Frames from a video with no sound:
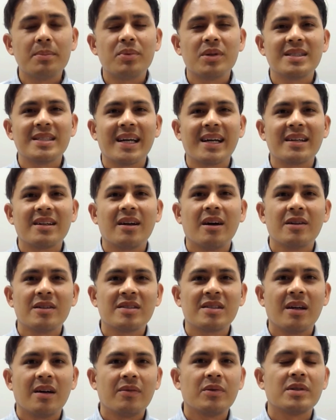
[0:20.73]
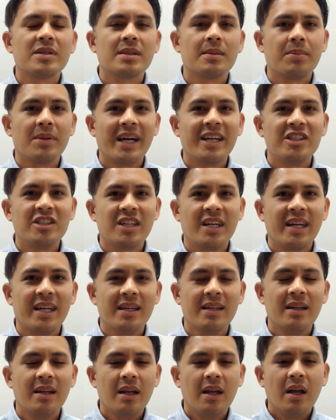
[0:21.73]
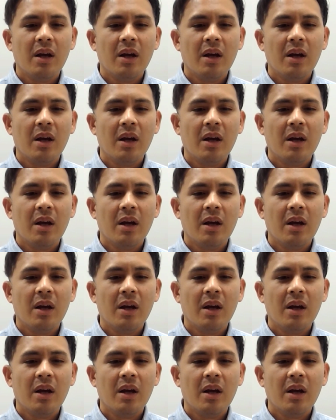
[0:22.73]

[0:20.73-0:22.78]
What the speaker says: to protect our software supply chain,